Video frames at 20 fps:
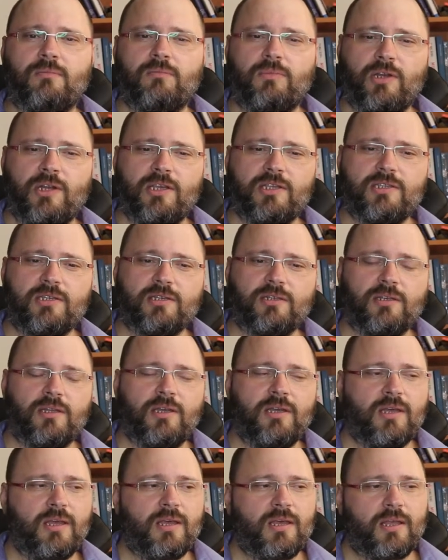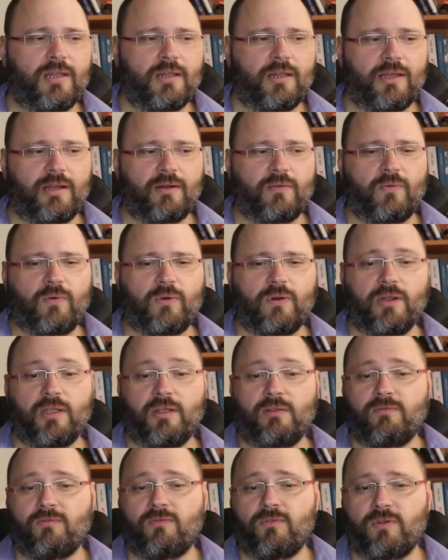Brazil. Therefore,
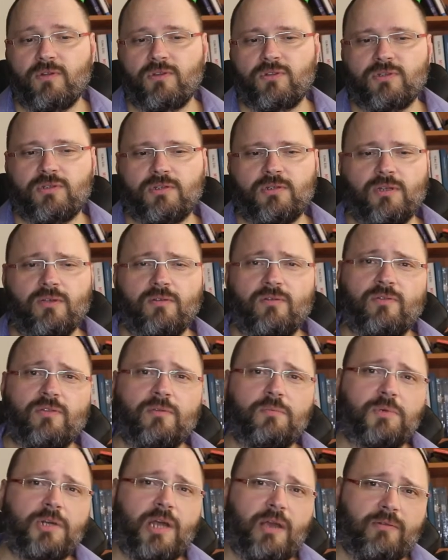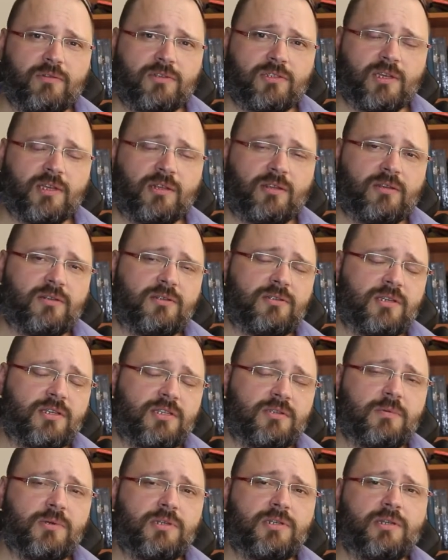in future, if the private sectors
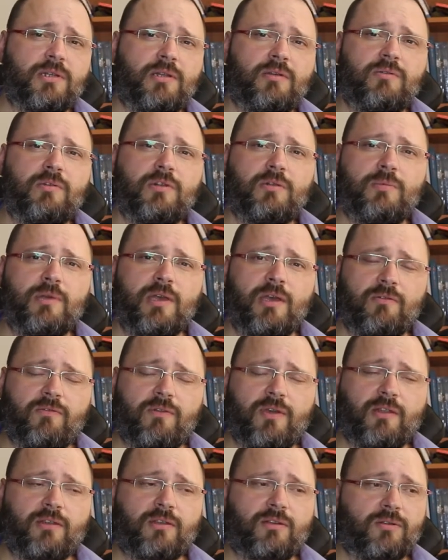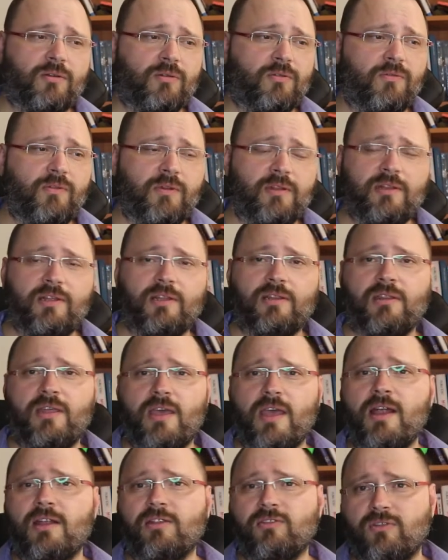especially will be affected or feel that
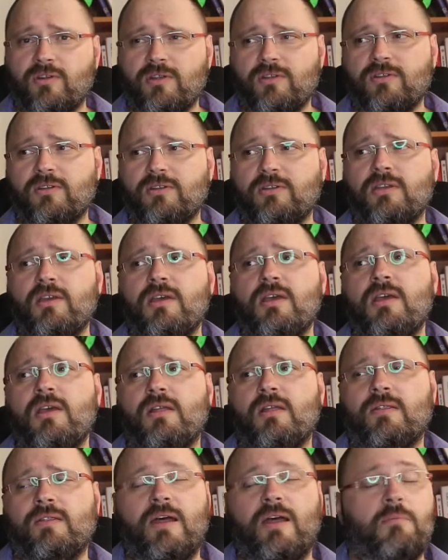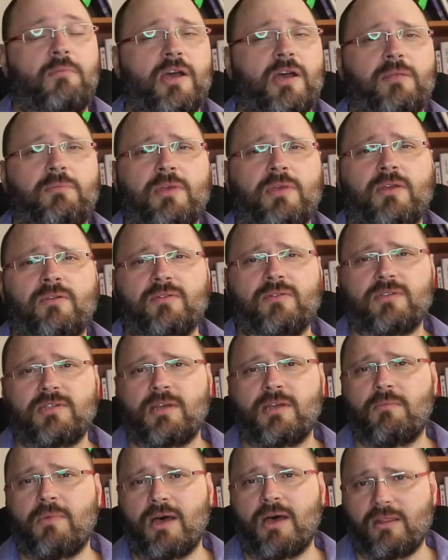they are threatened, there might be even
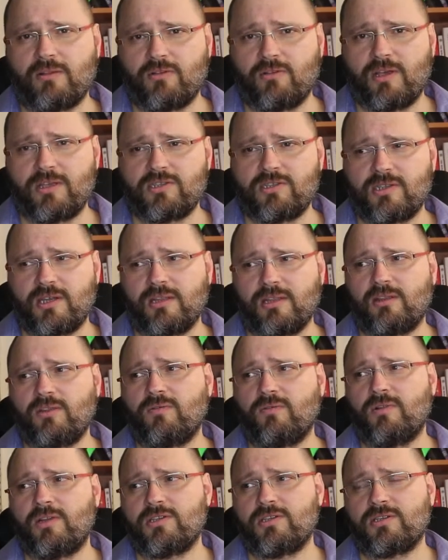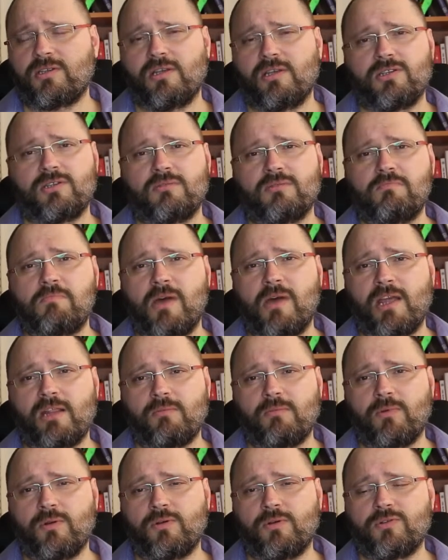some unrest, and new legislation
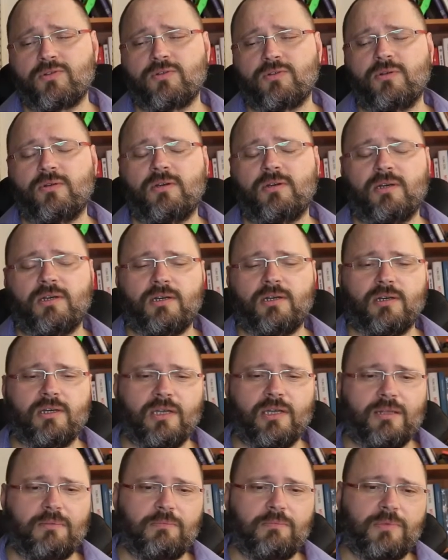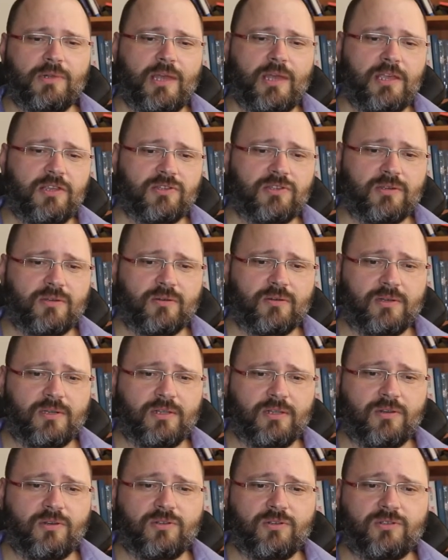might be also in place
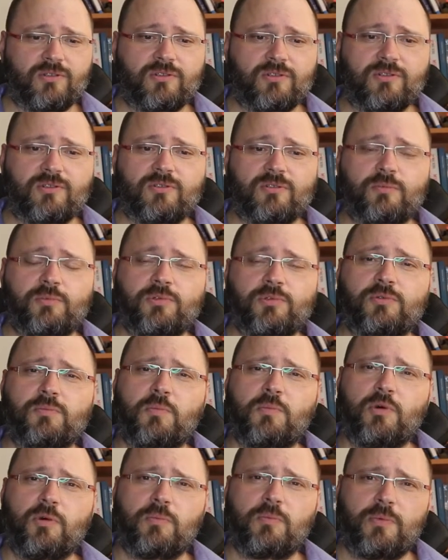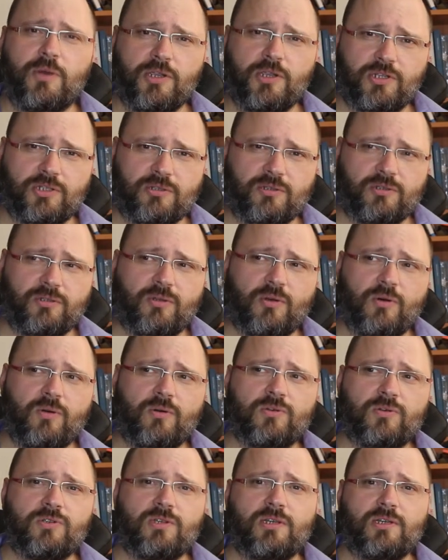in order to put more pressure to
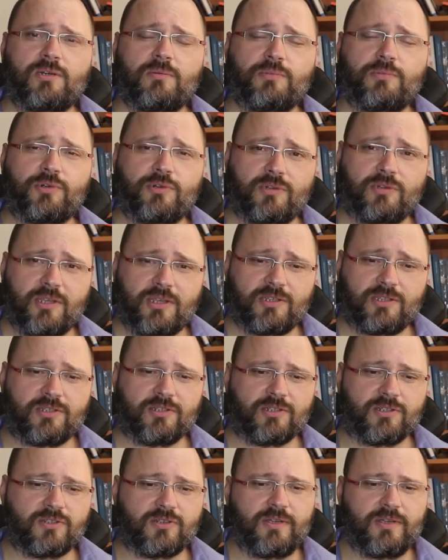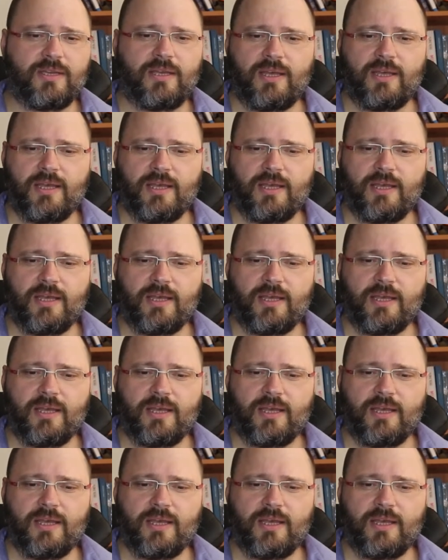those protesters.